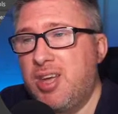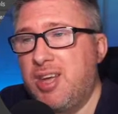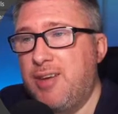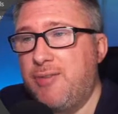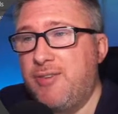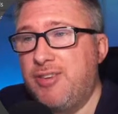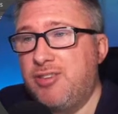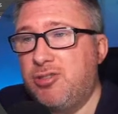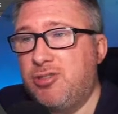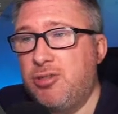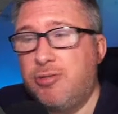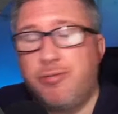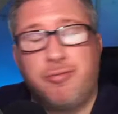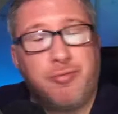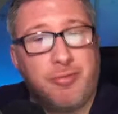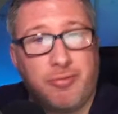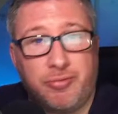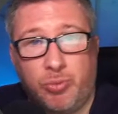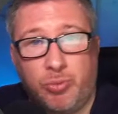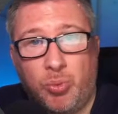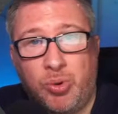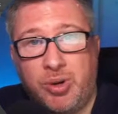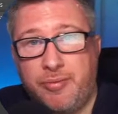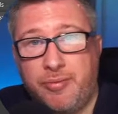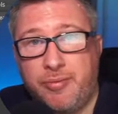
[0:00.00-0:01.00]
If it's
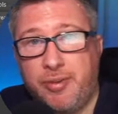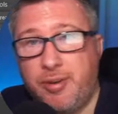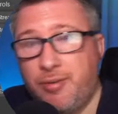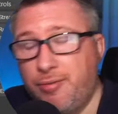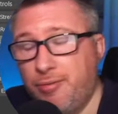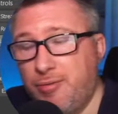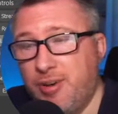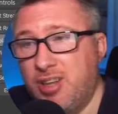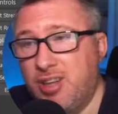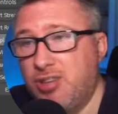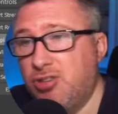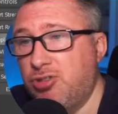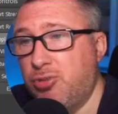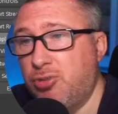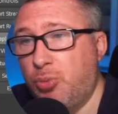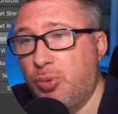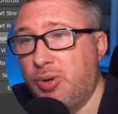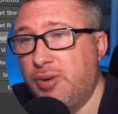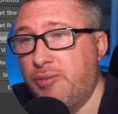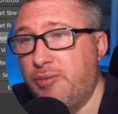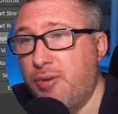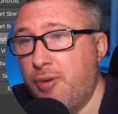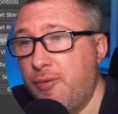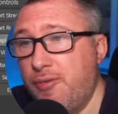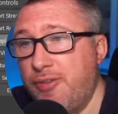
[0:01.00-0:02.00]
one of your friends,
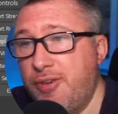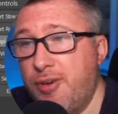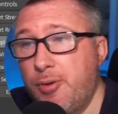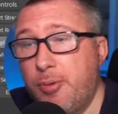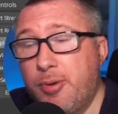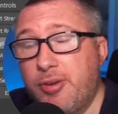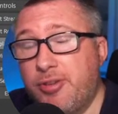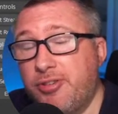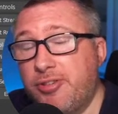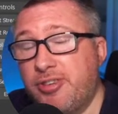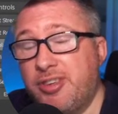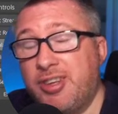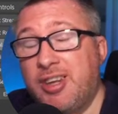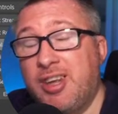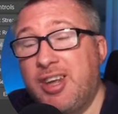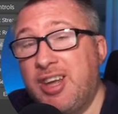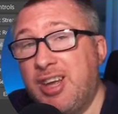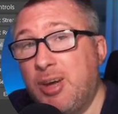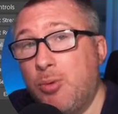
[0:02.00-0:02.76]
one of your viewers,